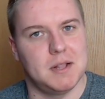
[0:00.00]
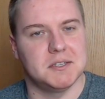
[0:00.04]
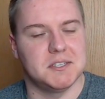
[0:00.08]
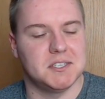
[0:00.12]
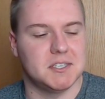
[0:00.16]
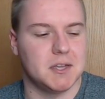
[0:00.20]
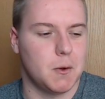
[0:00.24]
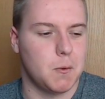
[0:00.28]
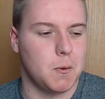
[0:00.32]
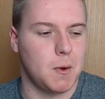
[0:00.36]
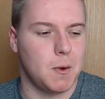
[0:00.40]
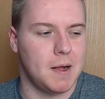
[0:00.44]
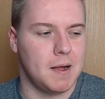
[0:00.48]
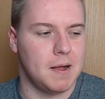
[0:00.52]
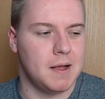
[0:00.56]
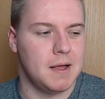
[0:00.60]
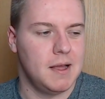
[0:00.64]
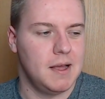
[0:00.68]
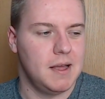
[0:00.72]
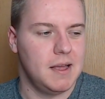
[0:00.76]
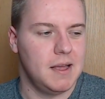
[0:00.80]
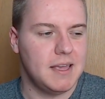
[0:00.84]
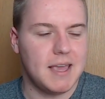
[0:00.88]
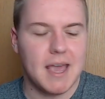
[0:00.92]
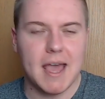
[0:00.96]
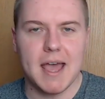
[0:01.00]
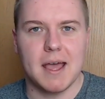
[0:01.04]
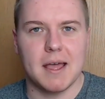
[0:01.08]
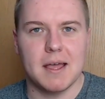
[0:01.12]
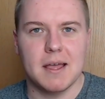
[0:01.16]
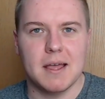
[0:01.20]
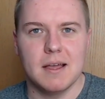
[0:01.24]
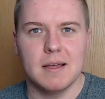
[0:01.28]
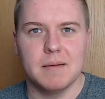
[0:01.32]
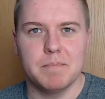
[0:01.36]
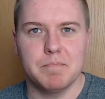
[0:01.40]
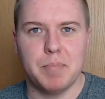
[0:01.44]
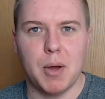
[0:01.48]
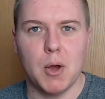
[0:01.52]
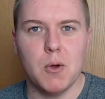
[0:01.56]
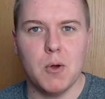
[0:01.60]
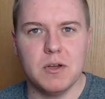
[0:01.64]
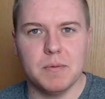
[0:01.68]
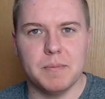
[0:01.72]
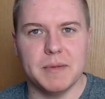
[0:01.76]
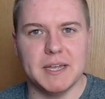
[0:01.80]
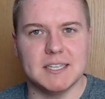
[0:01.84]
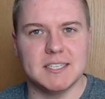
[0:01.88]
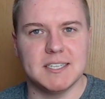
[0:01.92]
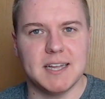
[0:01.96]
So yeah,
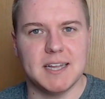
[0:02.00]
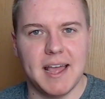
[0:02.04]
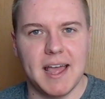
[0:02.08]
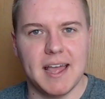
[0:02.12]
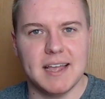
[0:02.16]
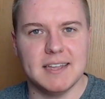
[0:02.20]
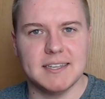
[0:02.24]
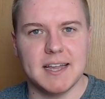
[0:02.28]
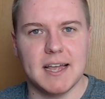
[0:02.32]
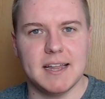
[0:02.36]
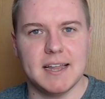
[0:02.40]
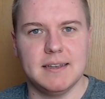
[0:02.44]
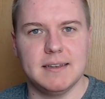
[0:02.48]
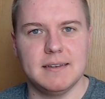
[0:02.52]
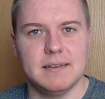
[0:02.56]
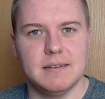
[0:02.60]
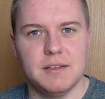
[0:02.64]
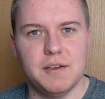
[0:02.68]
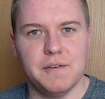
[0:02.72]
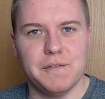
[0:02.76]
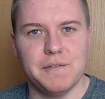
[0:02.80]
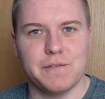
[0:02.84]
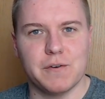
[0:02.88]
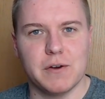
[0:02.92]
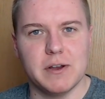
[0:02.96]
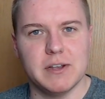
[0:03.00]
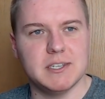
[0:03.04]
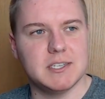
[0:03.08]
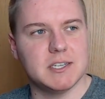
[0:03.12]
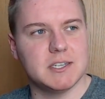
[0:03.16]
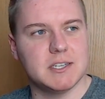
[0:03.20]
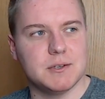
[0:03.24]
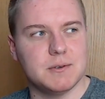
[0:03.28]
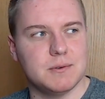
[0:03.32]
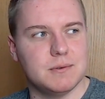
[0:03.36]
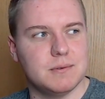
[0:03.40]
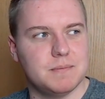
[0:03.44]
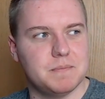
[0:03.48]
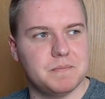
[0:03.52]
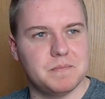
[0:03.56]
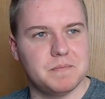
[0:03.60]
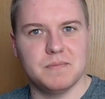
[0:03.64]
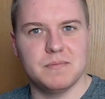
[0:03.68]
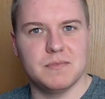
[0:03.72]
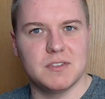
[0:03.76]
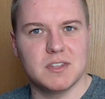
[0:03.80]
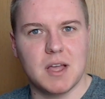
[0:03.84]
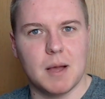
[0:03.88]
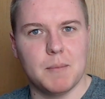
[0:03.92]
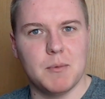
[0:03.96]
poke me and say, hey Zed, you're free to
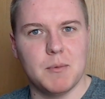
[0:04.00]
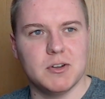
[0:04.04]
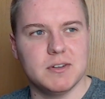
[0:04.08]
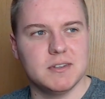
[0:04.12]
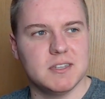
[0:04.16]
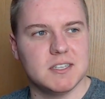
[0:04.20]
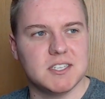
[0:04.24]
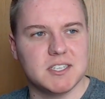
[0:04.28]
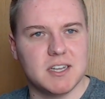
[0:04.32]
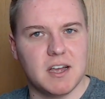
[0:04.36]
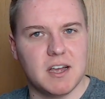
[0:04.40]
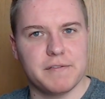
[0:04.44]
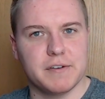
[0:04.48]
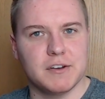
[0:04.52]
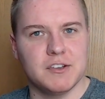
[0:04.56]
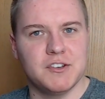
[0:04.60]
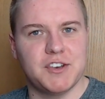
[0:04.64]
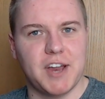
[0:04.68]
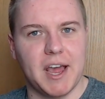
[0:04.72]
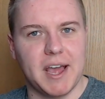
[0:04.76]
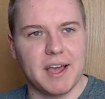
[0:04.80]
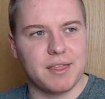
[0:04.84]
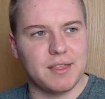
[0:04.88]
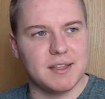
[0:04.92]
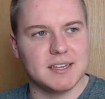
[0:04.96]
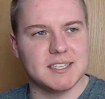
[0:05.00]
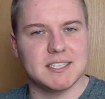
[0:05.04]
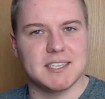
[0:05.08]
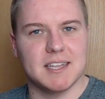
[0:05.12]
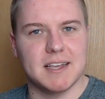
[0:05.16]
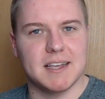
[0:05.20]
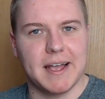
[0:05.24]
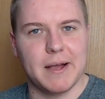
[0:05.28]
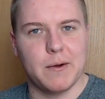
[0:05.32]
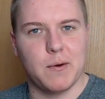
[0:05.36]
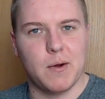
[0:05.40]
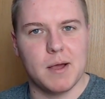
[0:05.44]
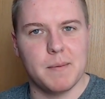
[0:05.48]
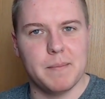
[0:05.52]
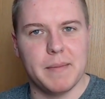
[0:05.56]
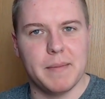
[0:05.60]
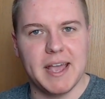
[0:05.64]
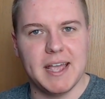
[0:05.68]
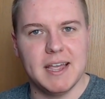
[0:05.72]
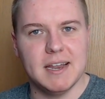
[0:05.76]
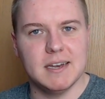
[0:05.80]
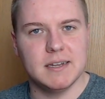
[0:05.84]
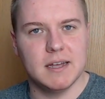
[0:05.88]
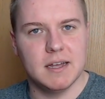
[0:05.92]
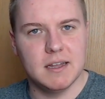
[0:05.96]
come on the server and check this thing out I
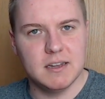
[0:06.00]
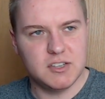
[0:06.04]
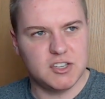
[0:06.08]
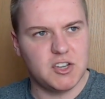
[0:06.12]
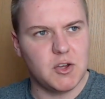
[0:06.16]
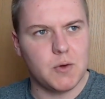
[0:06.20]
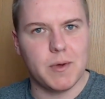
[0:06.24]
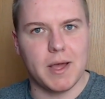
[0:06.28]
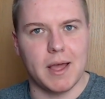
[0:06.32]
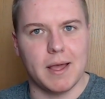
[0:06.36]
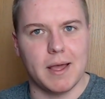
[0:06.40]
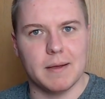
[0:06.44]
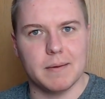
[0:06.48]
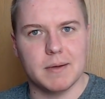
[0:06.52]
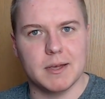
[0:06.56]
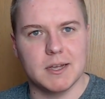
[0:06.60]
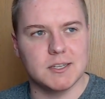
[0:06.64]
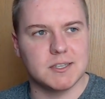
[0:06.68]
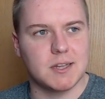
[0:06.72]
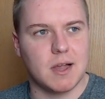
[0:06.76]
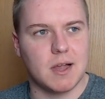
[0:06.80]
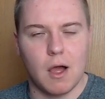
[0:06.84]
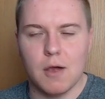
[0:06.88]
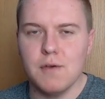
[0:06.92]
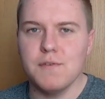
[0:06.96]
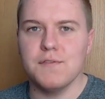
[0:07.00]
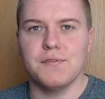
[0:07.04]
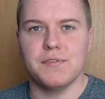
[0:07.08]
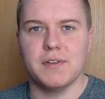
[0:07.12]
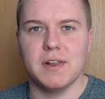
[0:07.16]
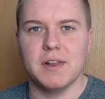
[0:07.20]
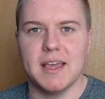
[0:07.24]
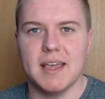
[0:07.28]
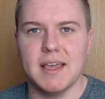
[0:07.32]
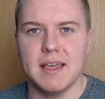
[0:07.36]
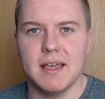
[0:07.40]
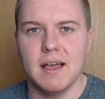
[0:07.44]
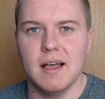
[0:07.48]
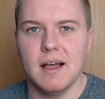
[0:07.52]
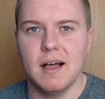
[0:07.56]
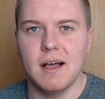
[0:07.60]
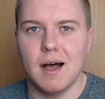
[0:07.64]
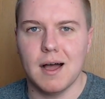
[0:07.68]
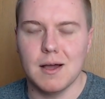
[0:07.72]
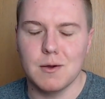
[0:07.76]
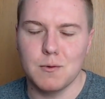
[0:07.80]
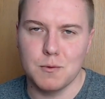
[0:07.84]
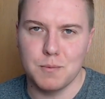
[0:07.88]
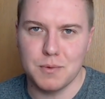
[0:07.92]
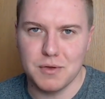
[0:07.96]
made. Do it, because hopefully
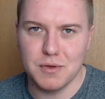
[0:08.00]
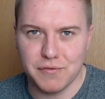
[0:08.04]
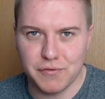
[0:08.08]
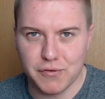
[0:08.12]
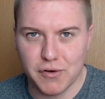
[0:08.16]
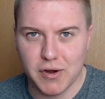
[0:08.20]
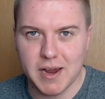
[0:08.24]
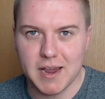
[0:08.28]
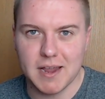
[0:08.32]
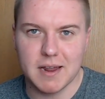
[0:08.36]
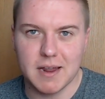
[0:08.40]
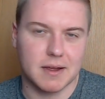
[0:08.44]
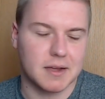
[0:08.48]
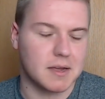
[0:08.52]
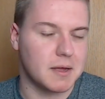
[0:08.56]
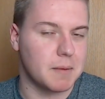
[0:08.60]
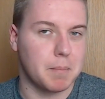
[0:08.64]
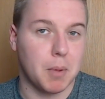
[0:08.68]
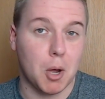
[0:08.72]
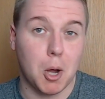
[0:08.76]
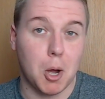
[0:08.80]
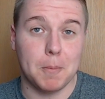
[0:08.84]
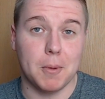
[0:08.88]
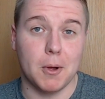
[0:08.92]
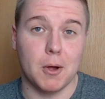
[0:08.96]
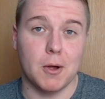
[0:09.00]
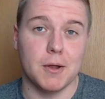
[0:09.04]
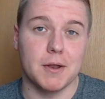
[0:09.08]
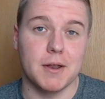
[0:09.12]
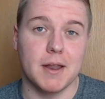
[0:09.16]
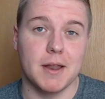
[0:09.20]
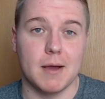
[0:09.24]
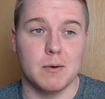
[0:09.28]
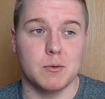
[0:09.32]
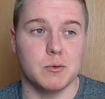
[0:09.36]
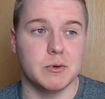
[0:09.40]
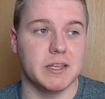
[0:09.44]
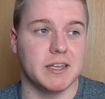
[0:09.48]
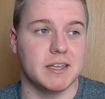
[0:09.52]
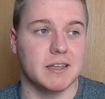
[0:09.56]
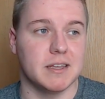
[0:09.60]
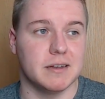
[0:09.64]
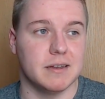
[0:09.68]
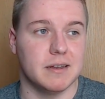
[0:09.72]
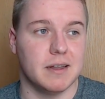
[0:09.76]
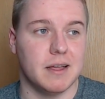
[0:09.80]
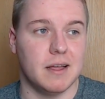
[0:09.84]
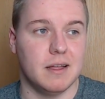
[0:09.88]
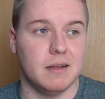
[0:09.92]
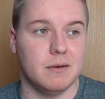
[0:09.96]
I will be free and I can pop on and we
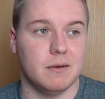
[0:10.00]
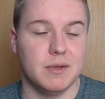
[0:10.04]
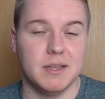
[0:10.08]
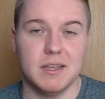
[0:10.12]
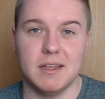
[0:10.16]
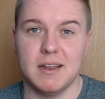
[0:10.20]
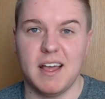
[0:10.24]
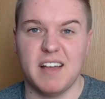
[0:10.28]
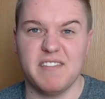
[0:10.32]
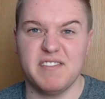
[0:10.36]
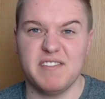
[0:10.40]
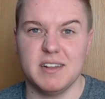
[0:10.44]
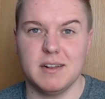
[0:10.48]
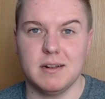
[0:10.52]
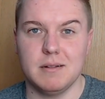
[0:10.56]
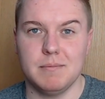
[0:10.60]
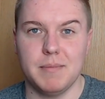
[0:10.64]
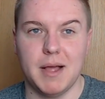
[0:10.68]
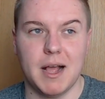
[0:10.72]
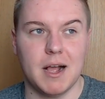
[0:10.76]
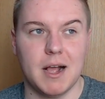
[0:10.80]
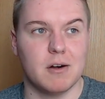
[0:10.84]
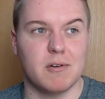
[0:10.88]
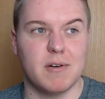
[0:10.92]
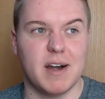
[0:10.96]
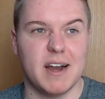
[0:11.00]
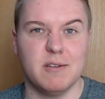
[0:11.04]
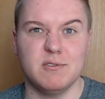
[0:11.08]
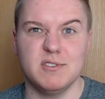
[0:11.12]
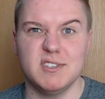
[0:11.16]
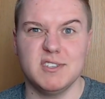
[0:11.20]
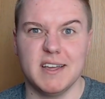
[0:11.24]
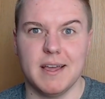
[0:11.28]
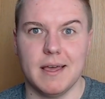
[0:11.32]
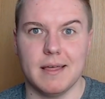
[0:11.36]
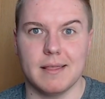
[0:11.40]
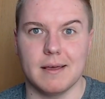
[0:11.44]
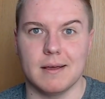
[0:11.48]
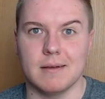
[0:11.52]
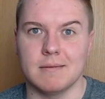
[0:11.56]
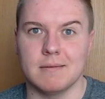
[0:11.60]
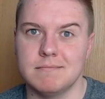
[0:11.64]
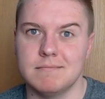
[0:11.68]
can have a little mac around together.